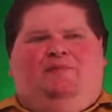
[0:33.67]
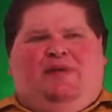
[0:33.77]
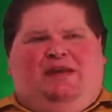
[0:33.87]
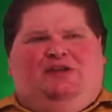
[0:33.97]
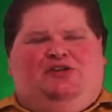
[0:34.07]

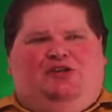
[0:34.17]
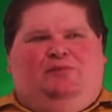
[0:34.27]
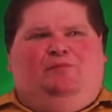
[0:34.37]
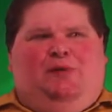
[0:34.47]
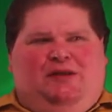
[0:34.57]
penis
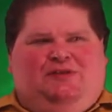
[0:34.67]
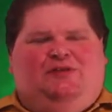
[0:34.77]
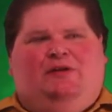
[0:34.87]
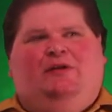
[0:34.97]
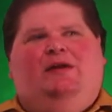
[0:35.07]

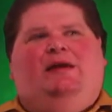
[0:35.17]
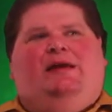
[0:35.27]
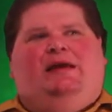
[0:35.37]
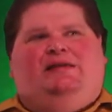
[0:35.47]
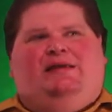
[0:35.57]
monster,
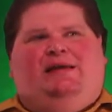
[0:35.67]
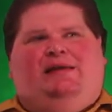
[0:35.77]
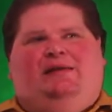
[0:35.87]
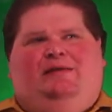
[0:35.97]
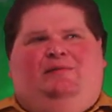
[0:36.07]
it's
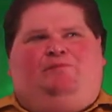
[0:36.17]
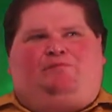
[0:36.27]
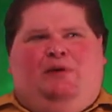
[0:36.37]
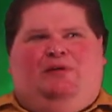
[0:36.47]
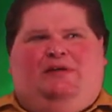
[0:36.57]
a
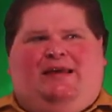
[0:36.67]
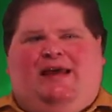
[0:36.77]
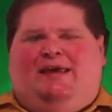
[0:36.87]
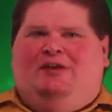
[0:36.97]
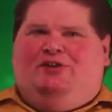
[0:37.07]

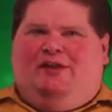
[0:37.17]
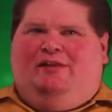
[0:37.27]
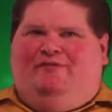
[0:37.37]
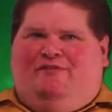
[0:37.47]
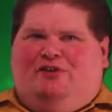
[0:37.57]
boat-attacking
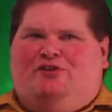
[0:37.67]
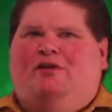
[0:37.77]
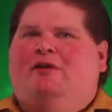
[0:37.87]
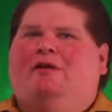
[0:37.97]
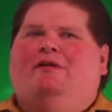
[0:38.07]
jellyfish
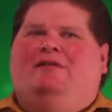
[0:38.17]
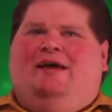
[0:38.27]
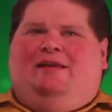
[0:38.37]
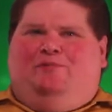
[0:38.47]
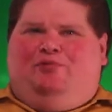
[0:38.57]

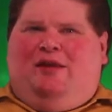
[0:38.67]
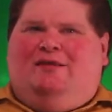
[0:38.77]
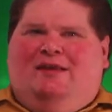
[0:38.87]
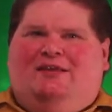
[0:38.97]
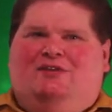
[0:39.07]
that
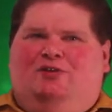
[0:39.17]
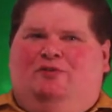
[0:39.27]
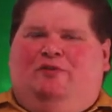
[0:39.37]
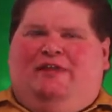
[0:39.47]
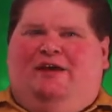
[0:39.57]
impregnates you
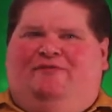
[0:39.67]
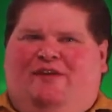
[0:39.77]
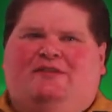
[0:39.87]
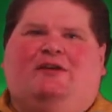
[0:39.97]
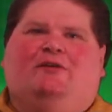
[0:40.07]
without
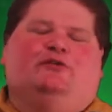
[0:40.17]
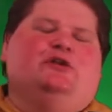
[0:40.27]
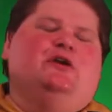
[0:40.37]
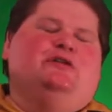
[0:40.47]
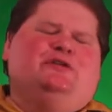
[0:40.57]
facehuggers.
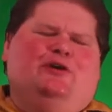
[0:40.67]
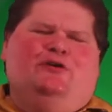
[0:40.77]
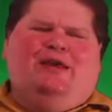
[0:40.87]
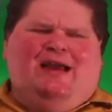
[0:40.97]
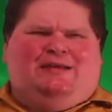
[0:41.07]
So,
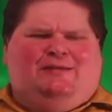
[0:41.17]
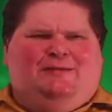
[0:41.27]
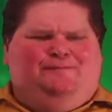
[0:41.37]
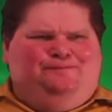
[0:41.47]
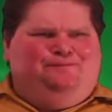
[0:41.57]
yes.